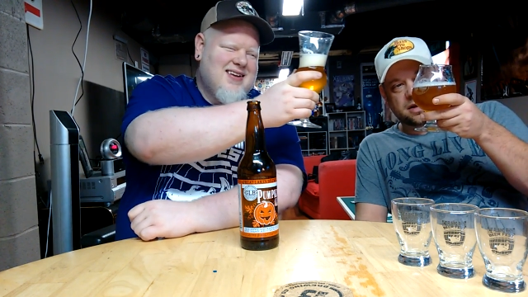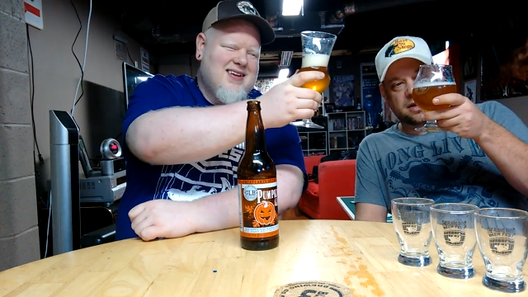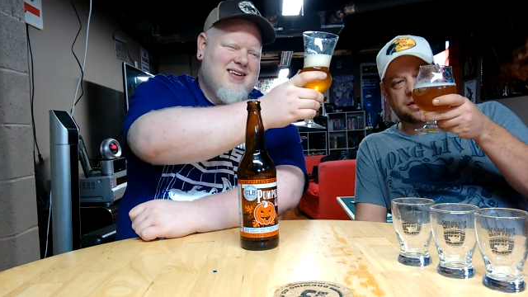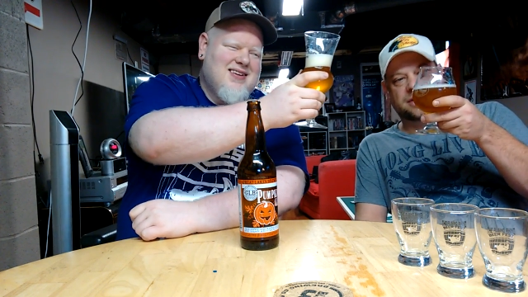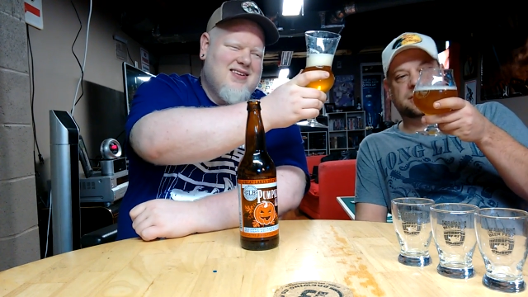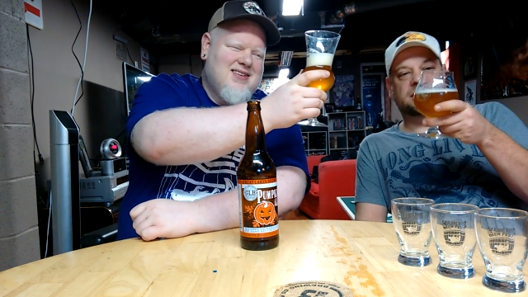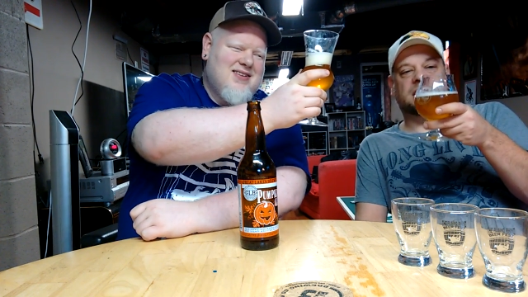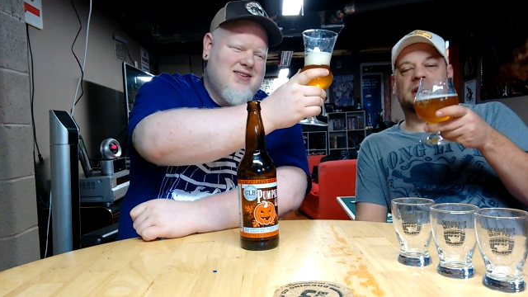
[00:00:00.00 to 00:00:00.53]
Speaker 1: not
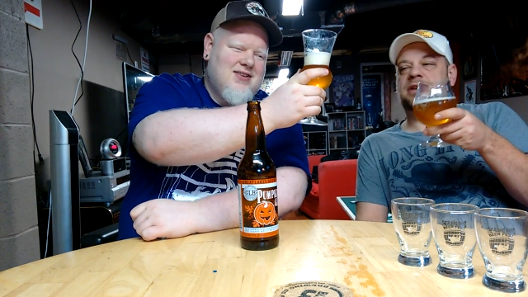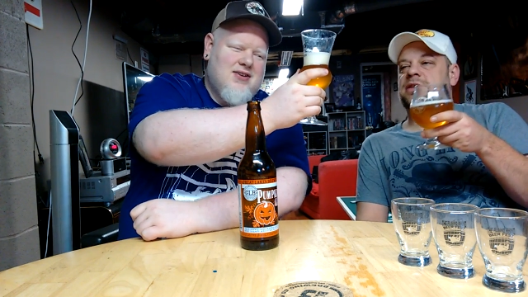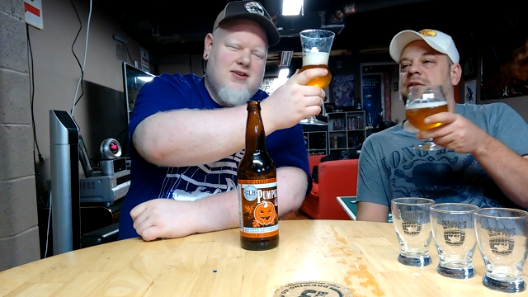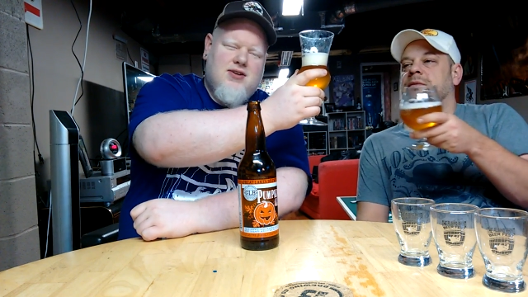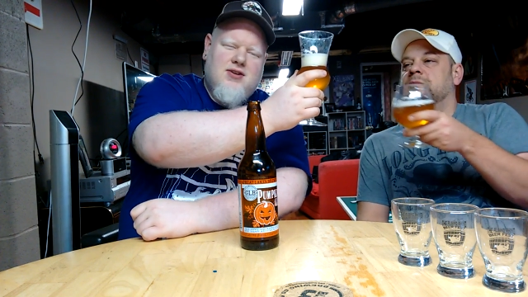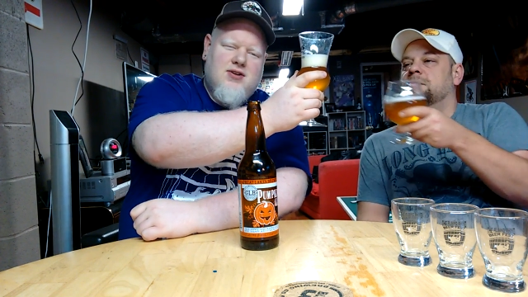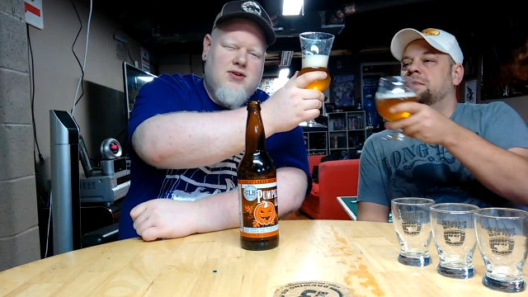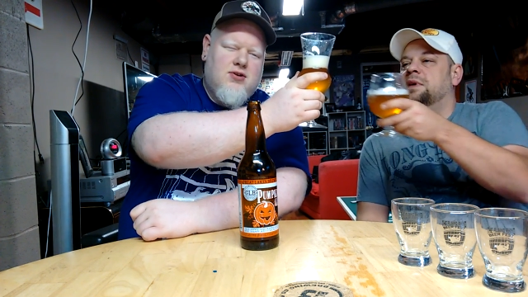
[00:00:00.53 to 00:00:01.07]
used to.
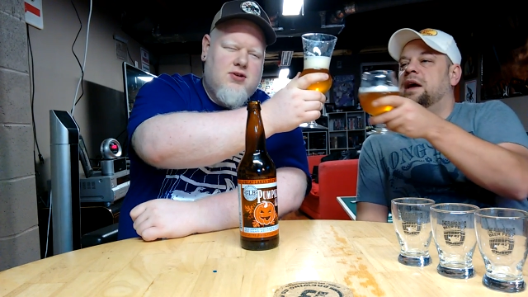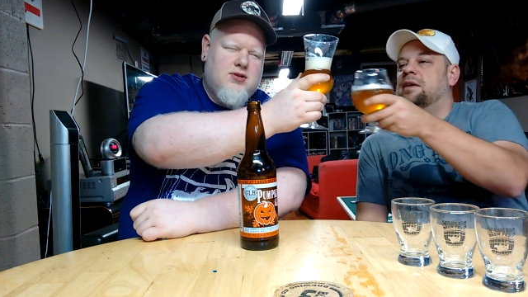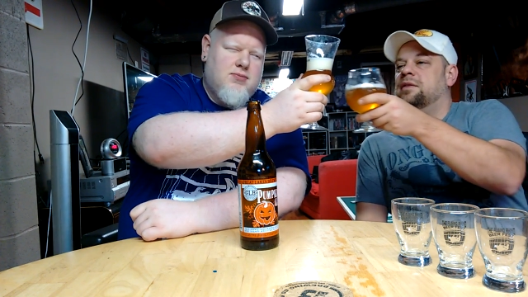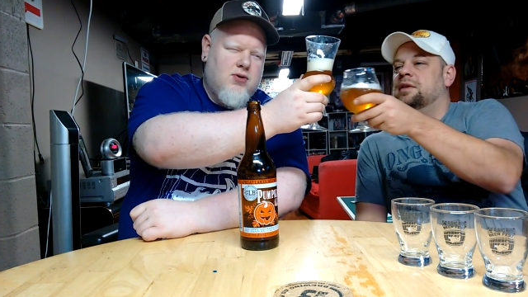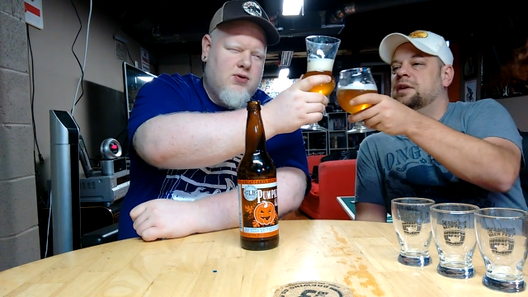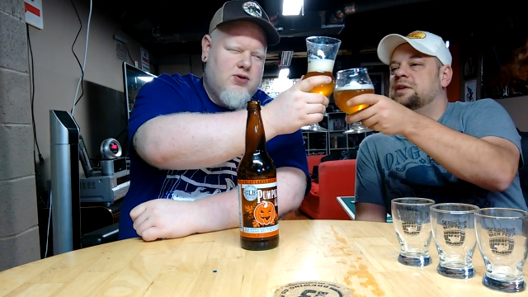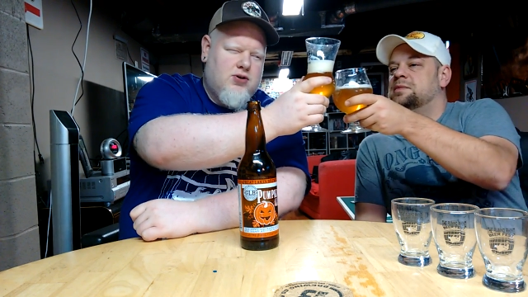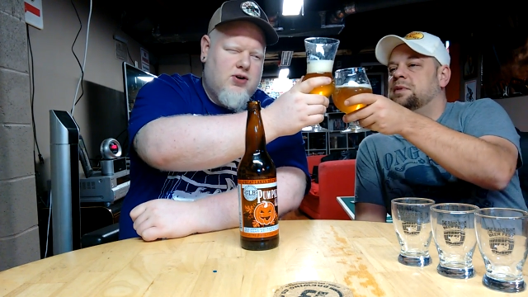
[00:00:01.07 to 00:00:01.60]
You're
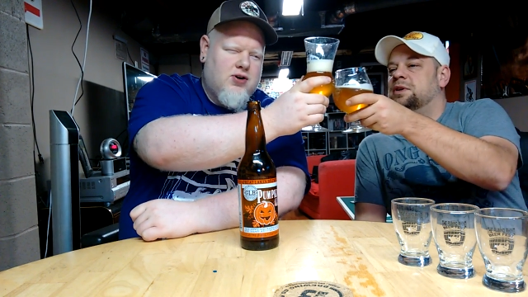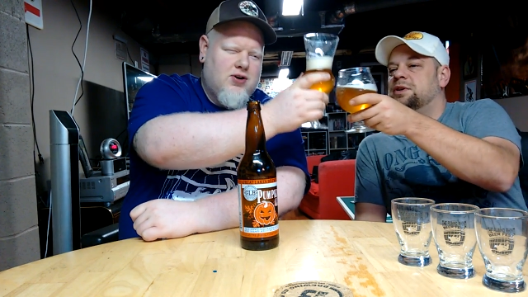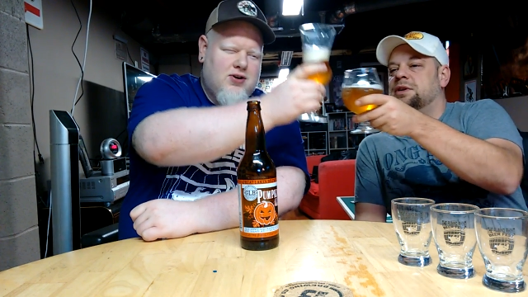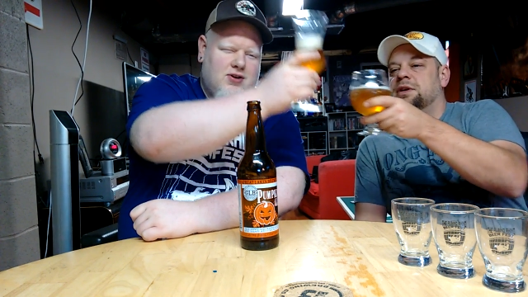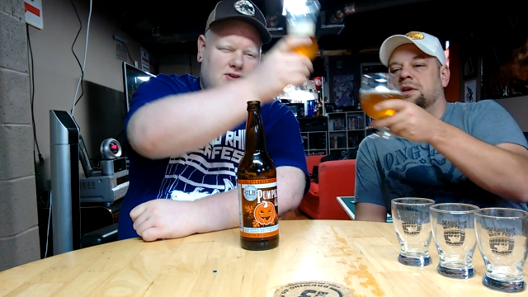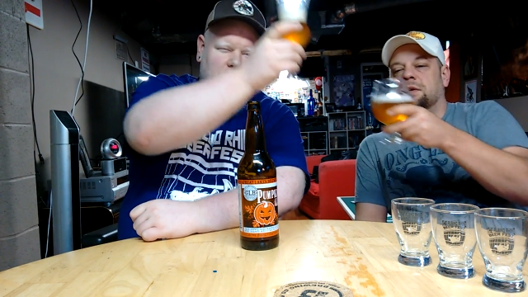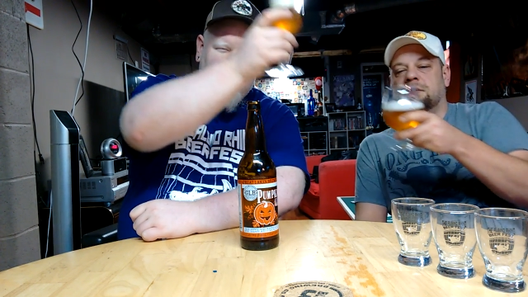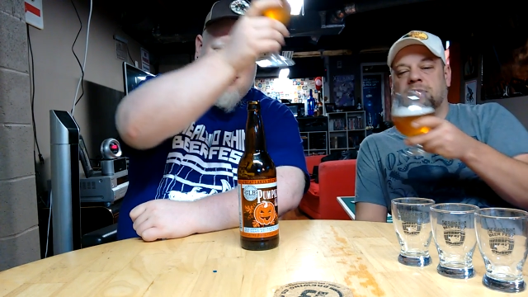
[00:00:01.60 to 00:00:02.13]
smoke drunk.
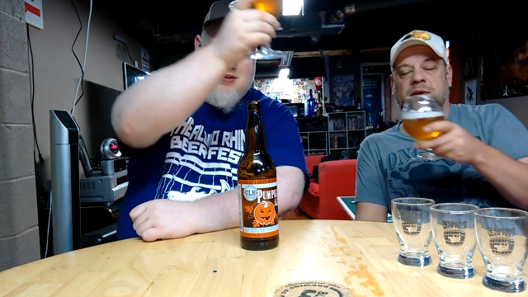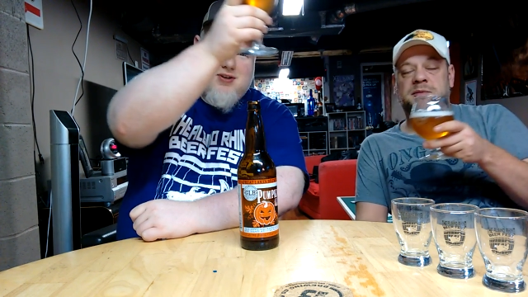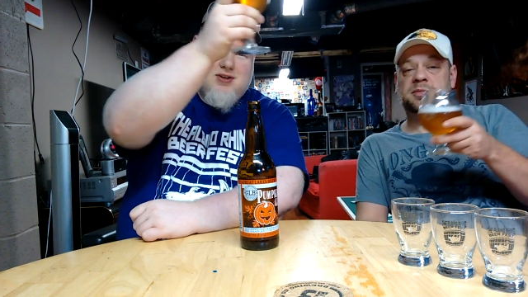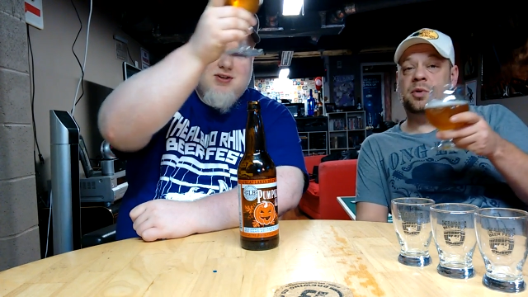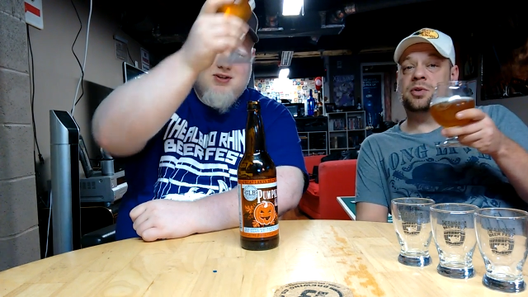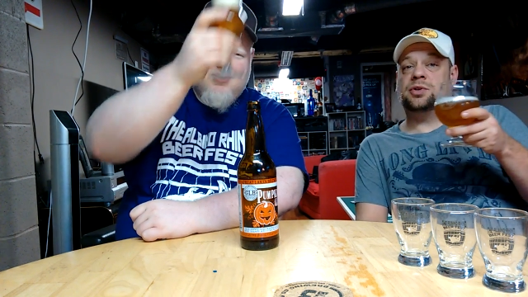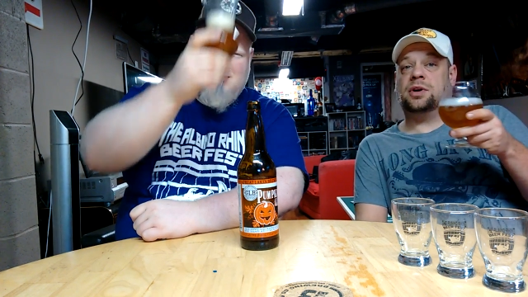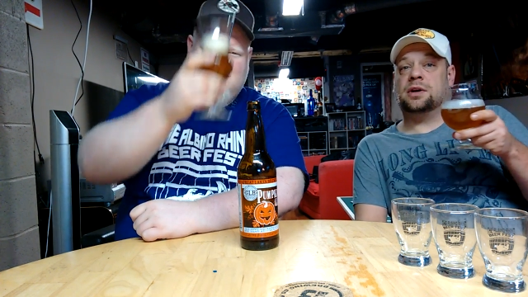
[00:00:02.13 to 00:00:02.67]
I'm
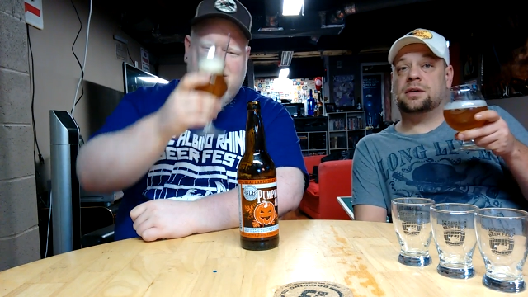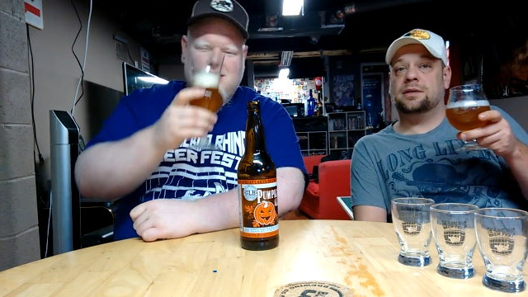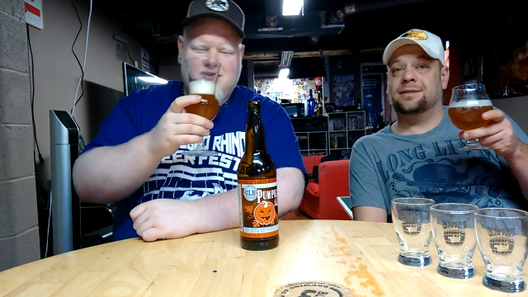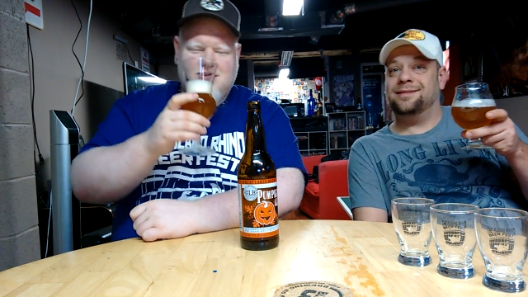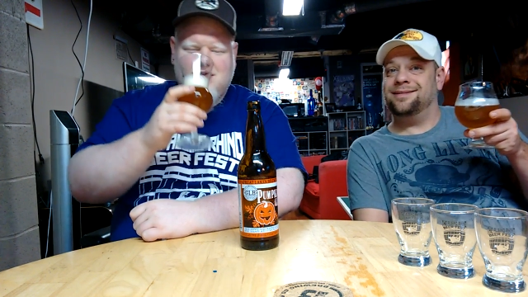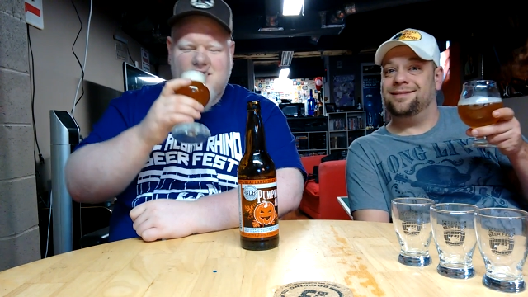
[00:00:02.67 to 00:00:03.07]
smoke drunk.